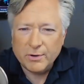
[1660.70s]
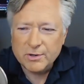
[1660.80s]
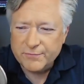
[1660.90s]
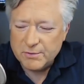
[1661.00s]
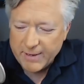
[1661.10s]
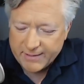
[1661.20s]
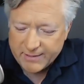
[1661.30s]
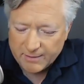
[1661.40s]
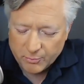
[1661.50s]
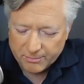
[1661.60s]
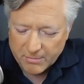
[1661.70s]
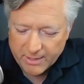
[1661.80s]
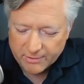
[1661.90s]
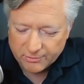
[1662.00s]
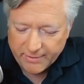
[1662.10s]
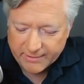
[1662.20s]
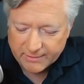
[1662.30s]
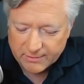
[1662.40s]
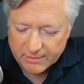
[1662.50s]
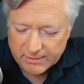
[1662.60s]
I wonder if you might end up with a model
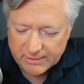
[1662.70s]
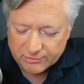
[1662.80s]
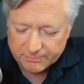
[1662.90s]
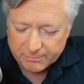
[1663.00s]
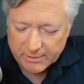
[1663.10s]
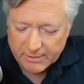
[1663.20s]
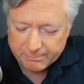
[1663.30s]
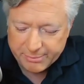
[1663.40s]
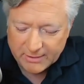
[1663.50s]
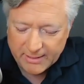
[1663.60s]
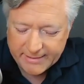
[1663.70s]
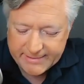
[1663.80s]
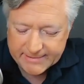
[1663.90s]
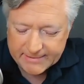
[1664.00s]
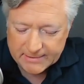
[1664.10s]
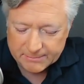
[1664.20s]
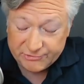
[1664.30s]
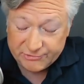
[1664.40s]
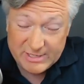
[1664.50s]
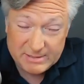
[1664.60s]
that is a, a bit like
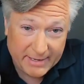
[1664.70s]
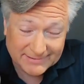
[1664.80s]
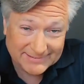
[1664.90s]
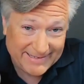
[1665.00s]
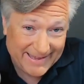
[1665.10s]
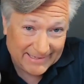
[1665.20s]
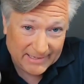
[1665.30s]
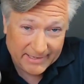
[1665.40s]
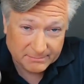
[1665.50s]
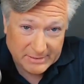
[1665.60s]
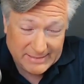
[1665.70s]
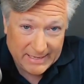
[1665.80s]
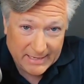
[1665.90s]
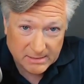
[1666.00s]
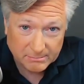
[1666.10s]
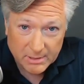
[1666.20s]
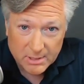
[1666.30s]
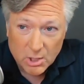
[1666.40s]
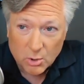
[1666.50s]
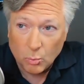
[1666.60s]
um, C-band satellite became,